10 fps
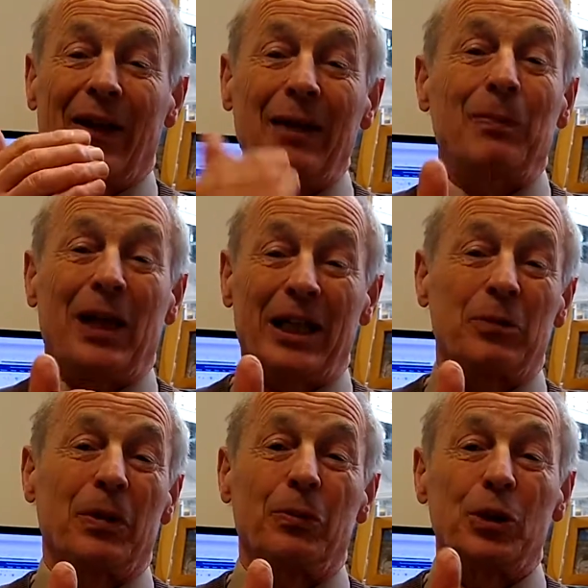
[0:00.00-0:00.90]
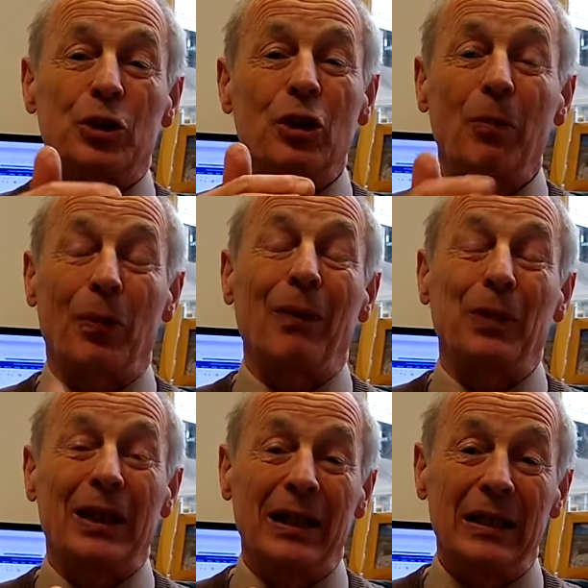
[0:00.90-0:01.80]
that plasmid will stop
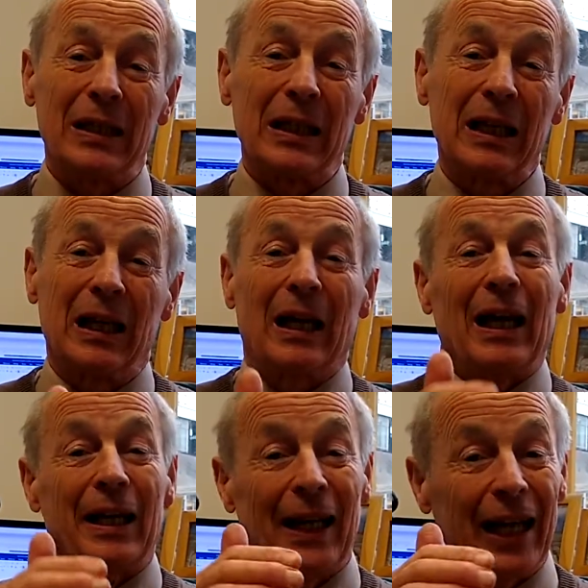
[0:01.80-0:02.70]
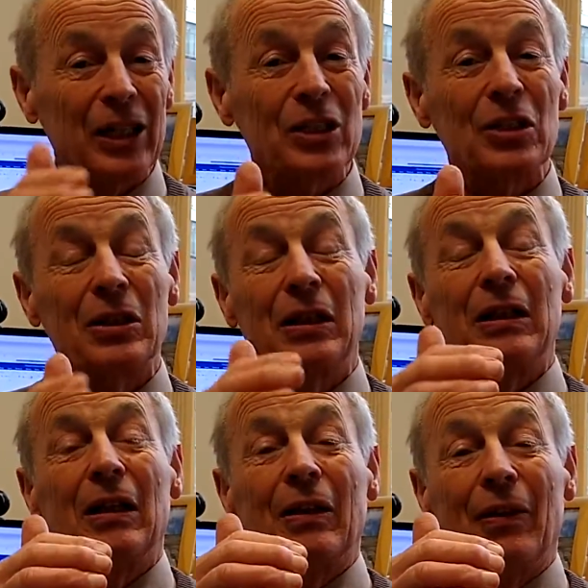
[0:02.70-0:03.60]
replicating. And as
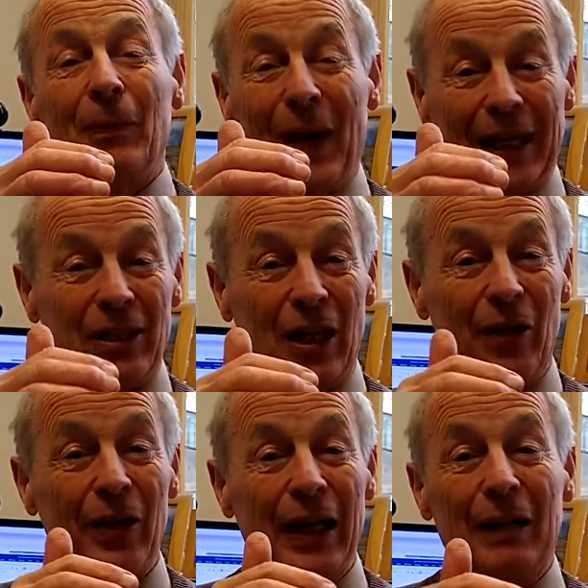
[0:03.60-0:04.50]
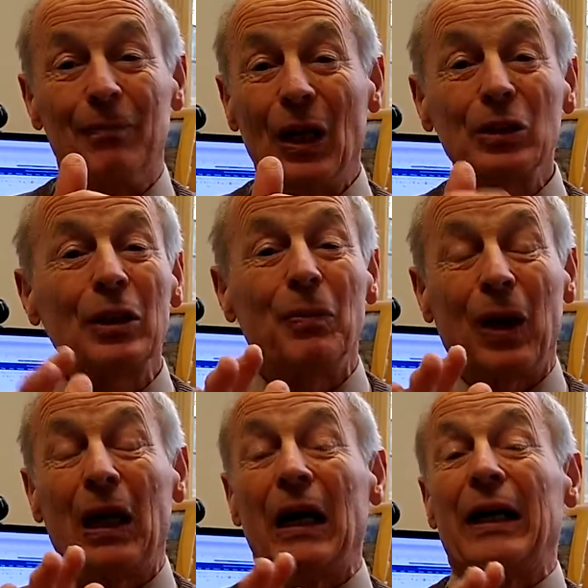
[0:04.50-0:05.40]
the bacteria
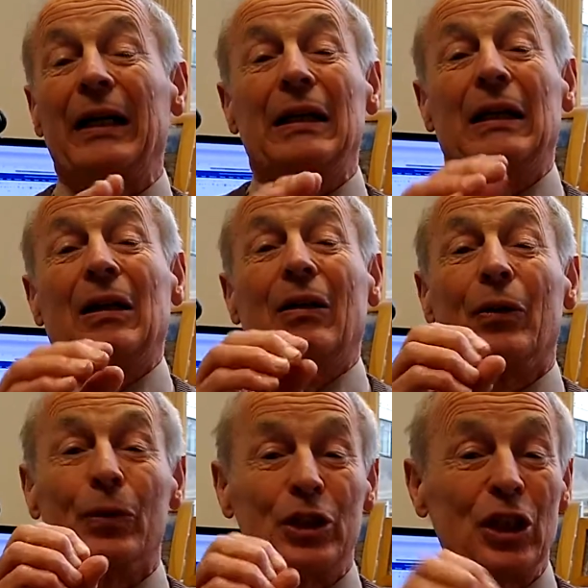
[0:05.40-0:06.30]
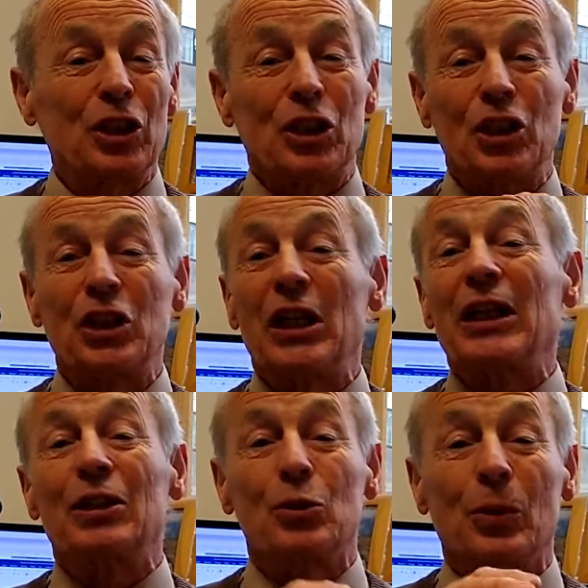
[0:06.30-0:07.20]
multiply, the resistance
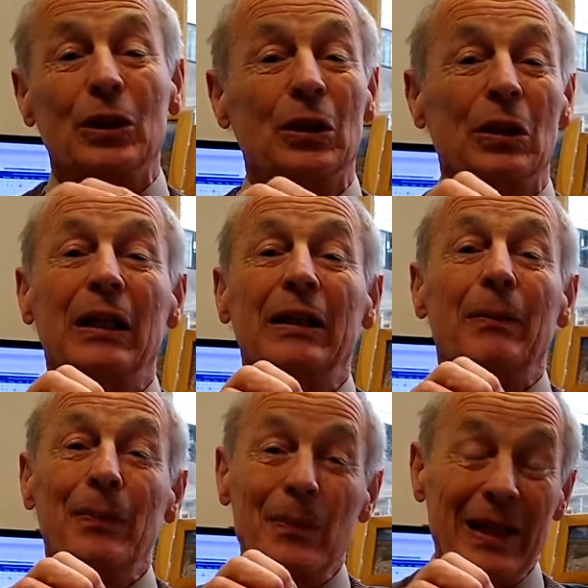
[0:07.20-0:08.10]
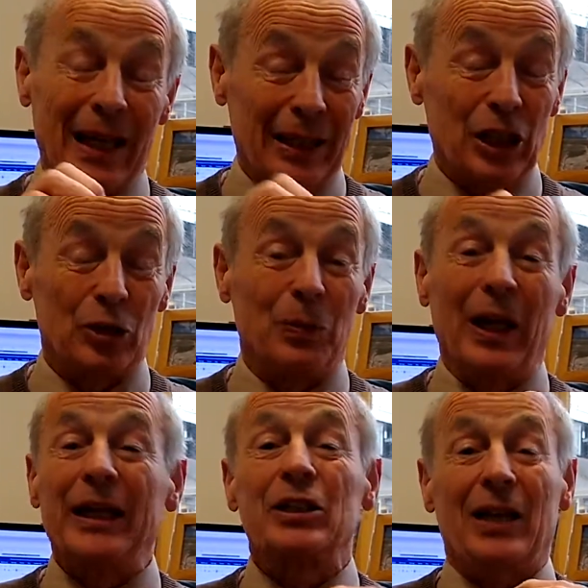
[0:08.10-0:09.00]
genes will get
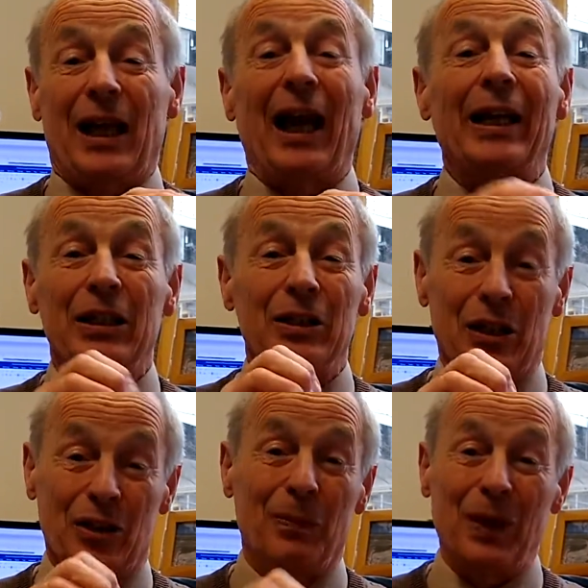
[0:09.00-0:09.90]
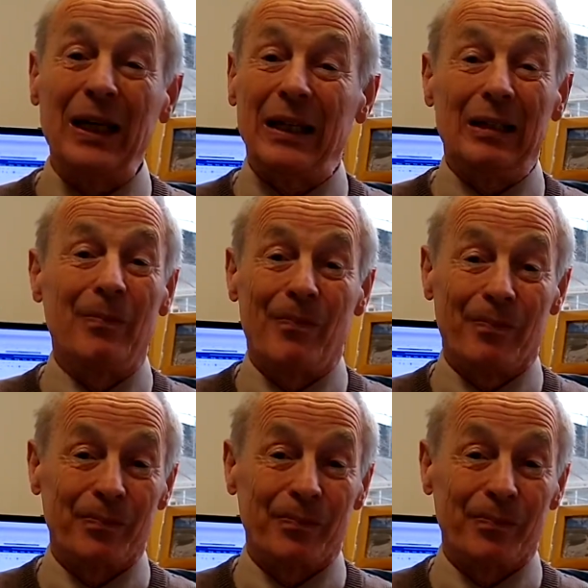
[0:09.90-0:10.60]
displaced and disappear.